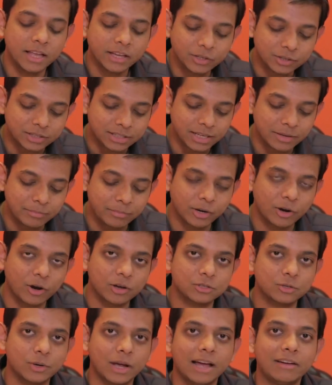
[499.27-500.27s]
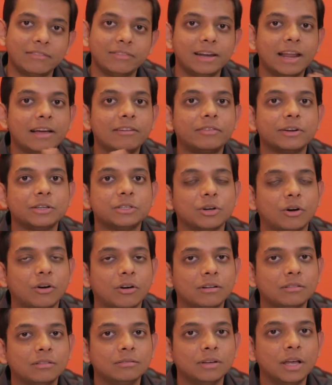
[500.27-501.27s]
You see, because you have leverage
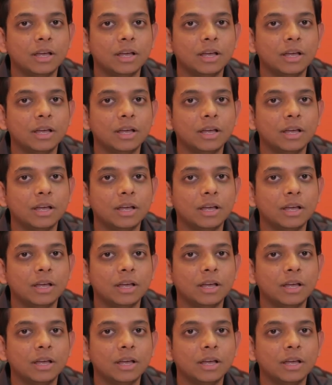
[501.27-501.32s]
on,